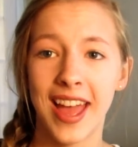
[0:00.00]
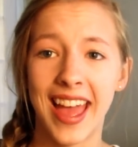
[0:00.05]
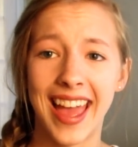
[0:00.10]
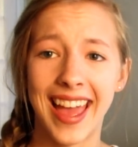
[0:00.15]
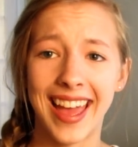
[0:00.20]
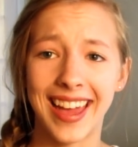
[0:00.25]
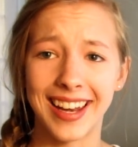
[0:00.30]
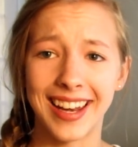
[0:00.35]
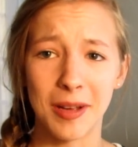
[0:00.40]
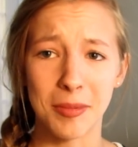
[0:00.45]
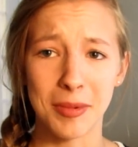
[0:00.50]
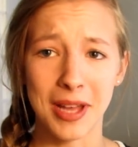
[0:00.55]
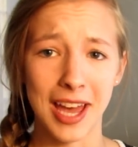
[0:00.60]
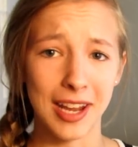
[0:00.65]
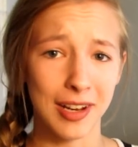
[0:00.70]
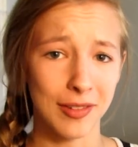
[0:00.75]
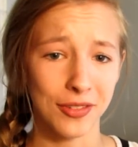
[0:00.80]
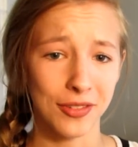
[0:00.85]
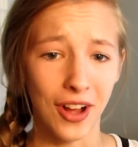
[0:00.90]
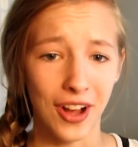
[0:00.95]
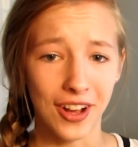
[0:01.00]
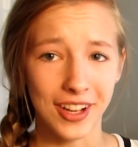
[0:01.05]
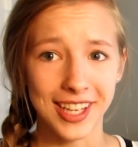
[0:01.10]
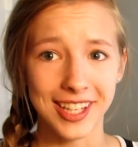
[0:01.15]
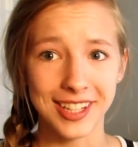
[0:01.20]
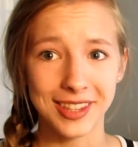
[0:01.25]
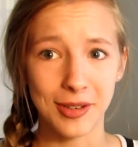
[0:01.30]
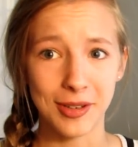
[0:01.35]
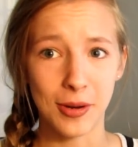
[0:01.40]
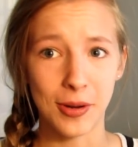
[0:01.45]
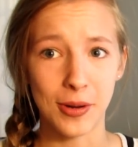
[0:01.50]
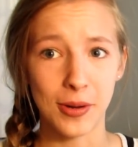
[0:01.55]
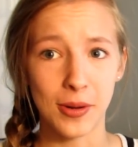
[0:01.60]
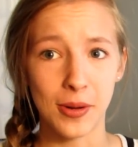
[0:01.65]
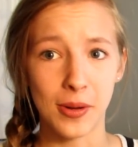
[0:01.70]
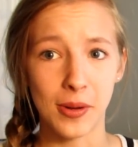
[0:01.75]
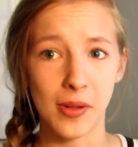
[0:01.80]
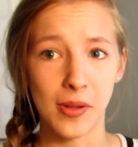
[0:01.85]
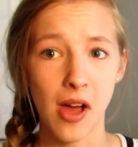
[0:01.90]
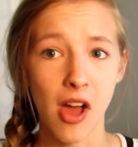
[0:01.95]
And I'm kind of rocking the
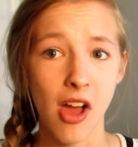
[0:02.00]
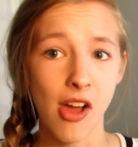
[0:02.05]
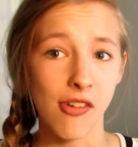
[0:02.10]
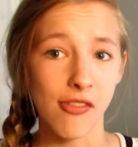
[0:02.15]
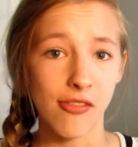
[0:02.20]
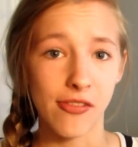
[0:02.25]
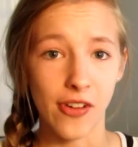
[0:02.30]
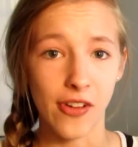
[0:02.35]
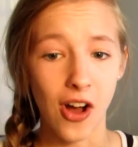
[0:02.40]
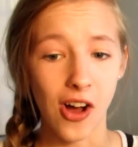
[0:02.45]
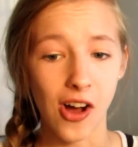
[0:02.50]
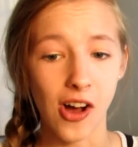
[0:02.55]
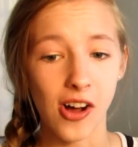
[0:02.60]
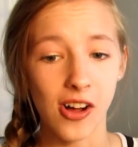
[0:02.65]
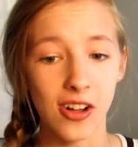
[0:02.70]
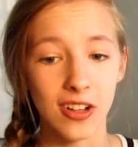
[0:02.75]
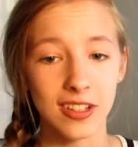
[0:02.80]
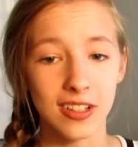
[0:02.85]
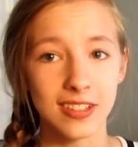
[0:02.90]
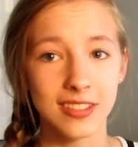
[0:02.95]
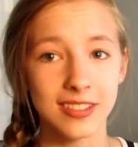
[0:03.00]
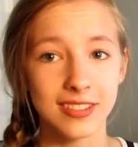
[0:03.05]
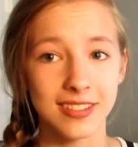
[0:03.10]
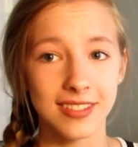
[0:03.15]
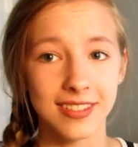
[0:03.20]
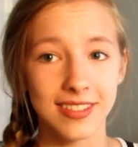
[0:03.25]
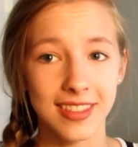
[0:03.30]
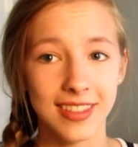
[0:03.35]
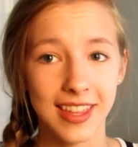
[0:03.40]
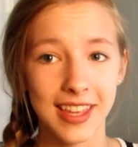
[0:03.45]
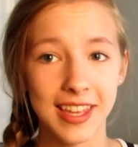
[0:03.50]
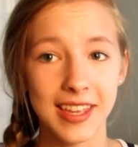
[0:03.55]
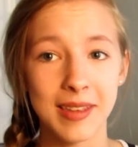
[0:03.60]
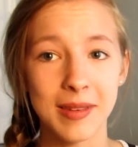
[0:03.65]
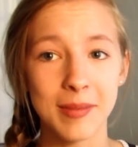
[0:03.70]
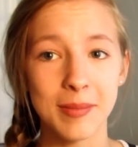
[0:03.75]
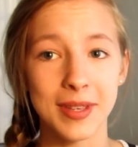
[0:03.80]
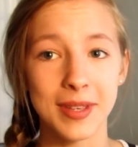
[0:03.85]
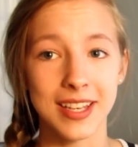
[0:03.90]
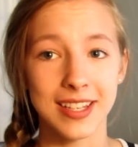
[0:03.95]
whole fall
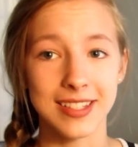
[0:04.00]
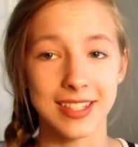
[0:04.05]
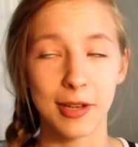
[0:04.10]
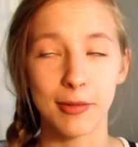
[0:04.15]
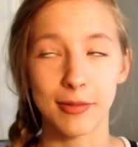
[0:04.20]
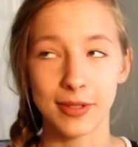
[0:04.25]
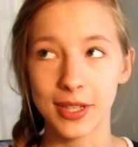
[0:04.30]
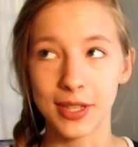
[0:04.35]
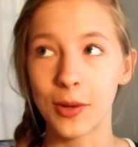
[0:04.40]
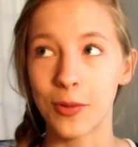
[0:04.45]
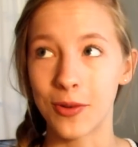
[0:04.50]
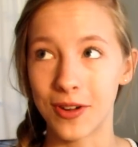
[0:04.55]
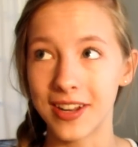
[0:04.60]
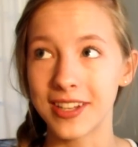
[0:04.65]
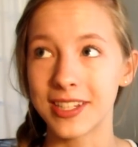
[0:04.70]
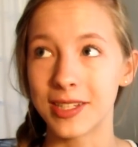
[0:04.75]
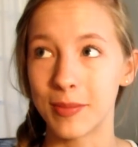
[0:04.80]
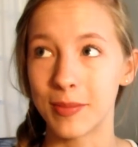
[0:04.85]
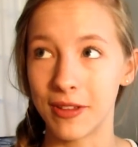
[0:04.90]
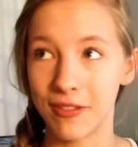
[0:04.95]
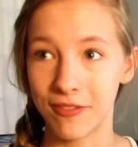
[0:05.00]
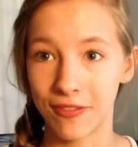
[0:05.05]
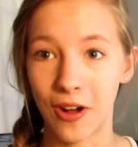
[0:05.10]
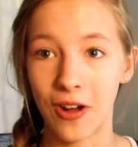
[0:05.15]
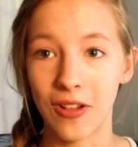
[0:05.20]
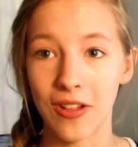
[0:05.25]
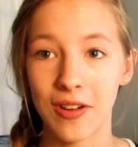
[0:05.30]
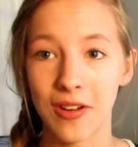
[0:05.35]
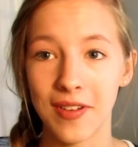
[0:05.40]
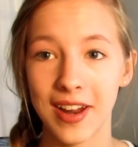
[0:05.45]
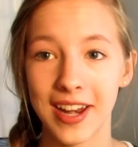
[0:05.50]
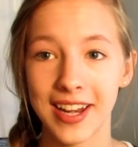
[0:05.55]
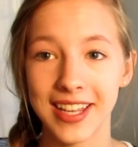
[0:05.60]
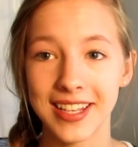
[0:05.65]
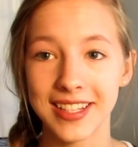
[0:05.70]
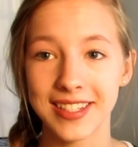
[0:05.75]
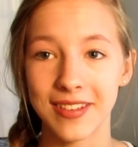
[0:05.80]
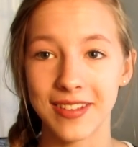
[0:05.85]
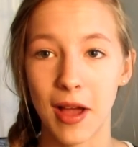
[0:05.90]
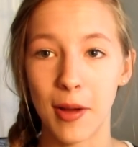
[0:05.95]
theme because I really want it to be fall
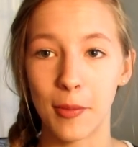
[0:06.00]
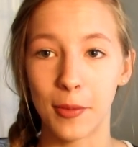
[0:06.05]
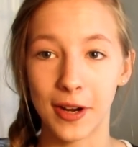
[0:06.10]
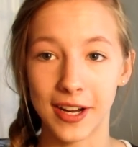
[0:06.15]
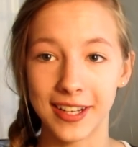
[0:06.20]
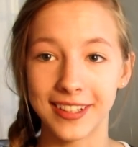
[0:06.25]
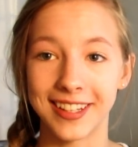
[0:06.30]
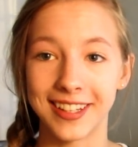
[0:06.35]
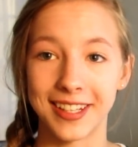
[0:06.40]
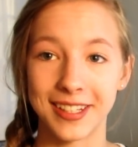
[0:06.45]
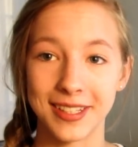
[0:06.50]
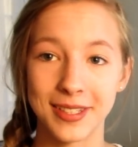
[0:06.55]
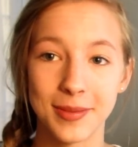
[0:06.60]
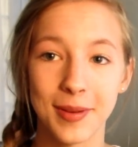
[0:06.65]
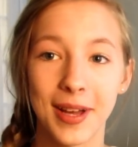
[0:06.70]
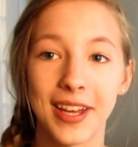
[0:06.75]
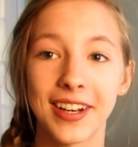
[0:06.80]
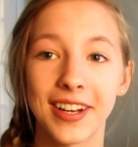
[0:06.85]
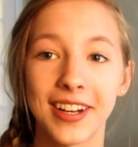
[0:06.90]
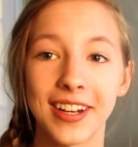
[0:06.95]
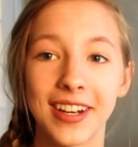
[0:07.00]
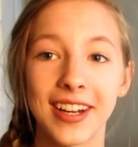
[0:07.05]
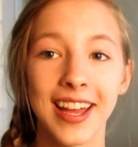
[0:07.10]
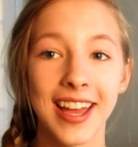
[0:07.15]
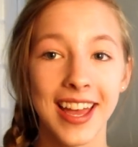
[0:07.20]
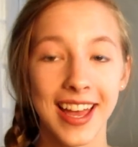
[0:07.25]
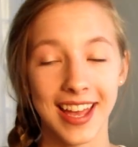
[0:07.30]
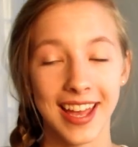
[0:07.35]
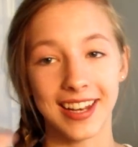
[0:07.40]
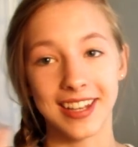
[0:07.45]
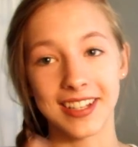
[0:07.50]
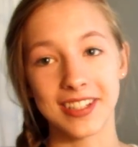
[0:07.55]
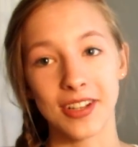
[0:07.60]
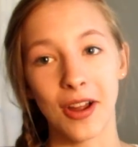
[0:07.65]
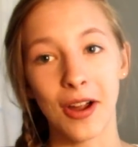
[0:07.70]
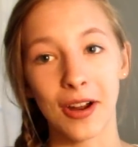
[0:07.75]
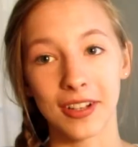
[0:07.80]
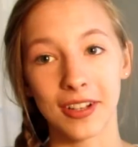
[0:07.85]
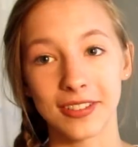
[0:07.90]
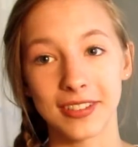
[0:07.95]
already. So I'm wearing like a sweater and a
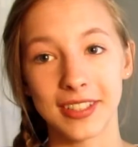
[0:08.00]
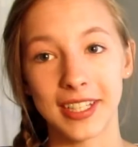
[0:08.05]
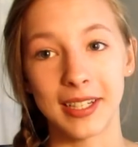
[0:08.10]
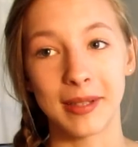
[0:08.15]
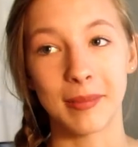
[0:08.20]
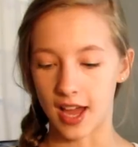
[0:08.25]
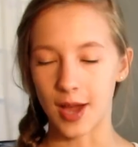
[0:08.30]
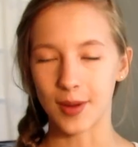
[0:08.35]
dark lip.